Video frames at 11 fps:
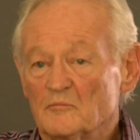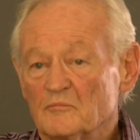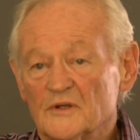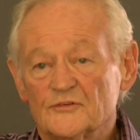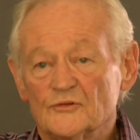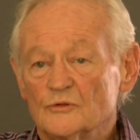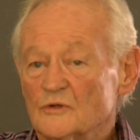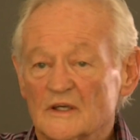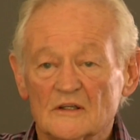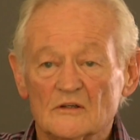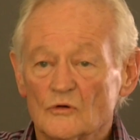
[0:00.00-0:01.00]
but you
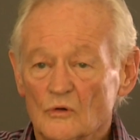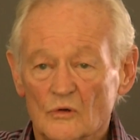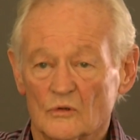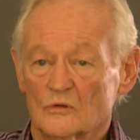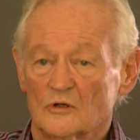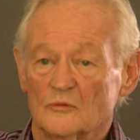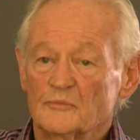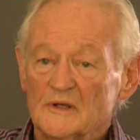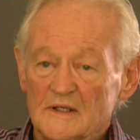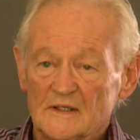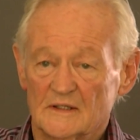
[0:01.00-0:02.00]
ignore
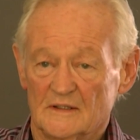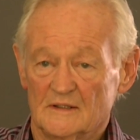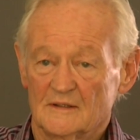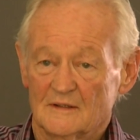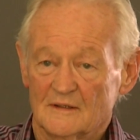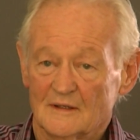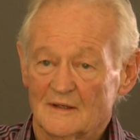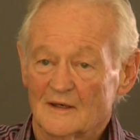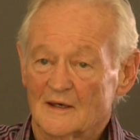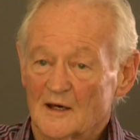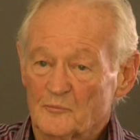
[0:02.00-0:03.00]
completely
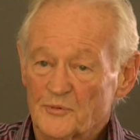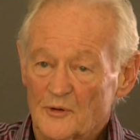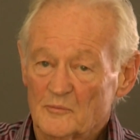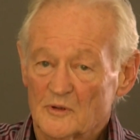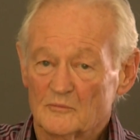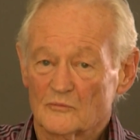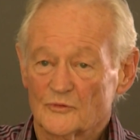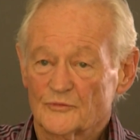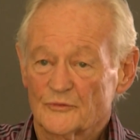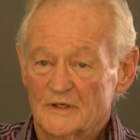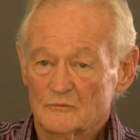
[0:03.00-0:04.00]
our problem
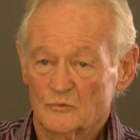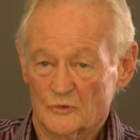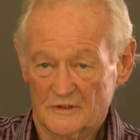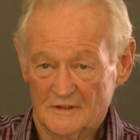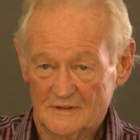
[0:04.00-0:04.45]
with red water?"